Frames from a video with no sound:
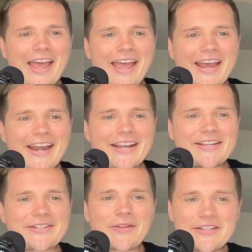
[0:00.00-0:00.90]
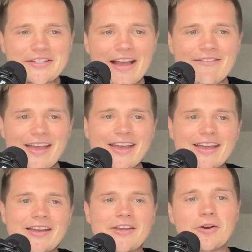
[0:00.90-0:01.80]
And so let's dive
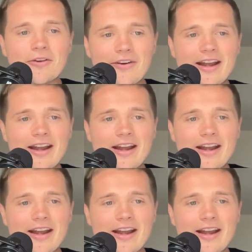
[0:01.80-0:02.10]
in. You're